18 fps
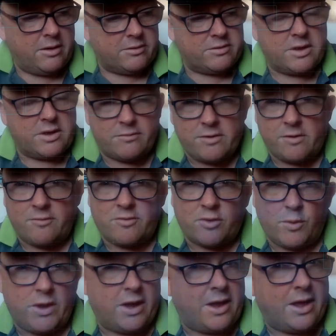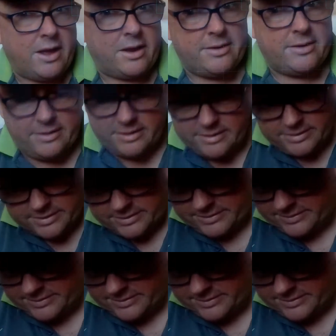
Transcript: I'll save them for the weekend.